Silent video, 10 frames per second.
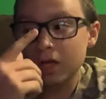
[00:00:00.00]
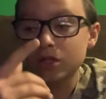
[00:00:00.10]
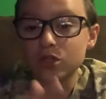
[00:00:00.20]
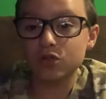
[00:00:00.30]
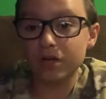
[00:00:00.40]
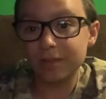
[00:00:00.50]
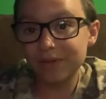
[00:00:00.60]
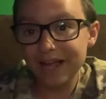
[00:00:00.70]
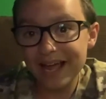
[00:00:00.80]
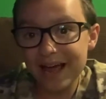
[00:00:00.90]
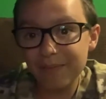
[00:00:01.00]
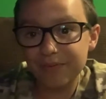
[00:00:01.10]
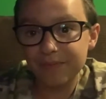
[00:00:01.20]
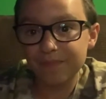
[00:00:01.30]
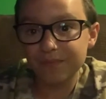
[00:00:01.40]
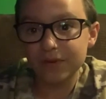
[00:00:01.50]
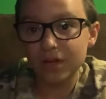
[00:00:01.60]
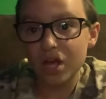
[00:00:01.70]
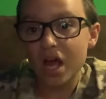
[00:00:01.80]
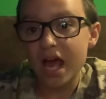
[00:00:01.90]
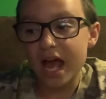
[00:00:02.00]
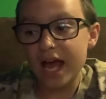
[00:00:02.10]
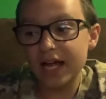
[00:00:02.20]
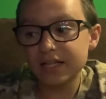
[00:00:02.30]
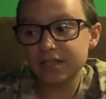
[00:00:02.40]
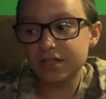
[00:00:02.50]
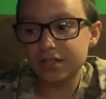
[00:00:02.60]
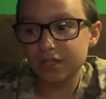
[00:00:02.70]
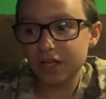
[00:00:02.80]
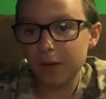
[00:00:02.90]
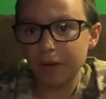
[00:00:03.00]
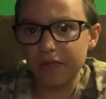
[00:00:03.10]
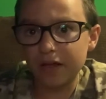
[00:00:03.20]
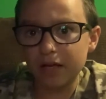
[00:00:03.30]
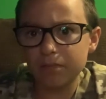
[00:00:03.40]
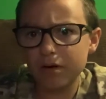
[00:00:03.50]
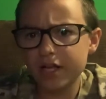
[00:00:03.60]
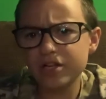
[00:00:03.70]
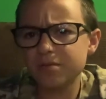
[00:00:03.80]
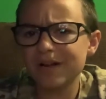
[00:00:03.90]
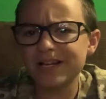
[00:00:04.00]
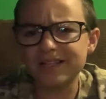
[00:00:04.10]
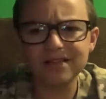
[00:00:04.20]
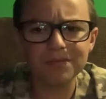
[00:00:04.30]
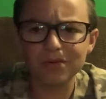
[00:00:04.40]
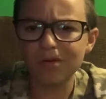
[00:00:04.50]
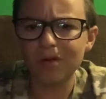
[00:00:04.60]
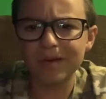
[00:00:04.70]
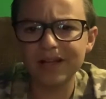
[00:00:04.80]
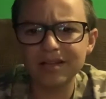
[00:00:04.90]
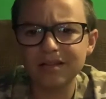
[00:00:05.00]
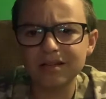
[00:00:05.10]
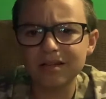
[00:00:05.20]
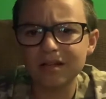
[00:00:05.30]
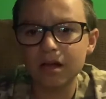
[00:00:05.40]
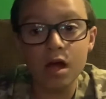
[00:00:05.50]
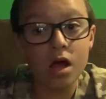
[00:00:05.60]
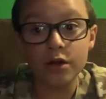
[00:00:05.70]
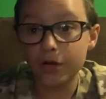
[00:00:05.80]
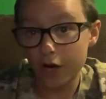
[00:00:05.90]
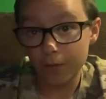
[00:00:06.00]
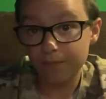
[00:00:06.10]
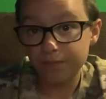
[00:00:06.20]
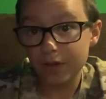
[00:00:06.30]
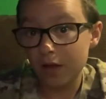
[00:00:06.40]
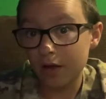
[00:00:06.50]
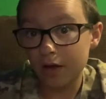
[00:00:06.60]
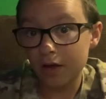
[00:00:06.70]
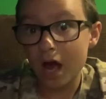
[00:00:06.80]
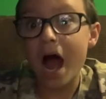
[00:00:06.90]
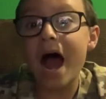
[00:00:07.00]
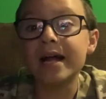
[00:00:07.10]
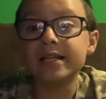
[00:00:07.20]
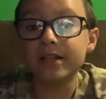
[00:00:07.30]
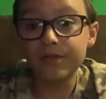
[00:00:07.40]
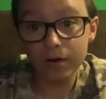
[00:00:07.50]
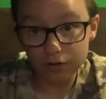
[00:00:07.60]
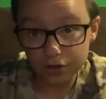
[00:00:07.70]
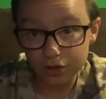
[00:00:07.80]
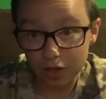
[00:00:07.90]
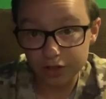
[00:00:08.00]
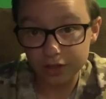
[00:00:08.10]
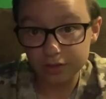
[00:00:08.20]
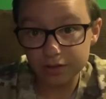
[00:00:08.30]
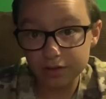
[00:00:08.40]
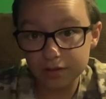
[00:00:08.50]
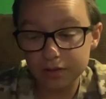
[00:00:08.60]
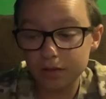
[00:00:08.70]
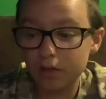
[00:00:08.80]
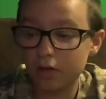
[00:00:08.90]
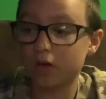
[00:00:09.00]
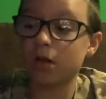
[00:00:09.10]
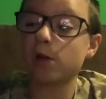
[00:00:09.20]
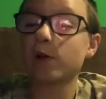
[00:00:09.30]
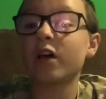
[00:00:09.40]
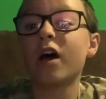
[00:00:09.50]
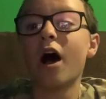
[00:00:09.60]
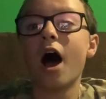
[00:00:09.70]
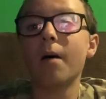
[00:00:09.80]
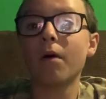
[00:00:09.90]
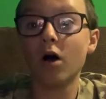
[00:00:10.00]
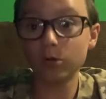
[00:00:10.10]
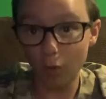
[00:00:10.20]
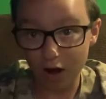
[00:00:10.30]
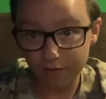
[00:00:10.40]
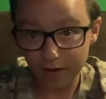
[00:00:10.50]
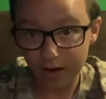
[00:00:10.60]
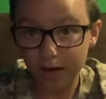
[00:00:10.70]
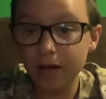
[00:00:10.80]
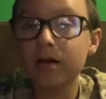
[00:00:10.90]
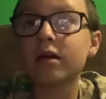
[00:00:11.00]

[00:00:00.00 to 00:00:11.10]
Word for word: the screenplay app, and they're probably thinking, Brady, you just probably did something wrong, man. No. I did their instructions. I'm on Wi-Fi.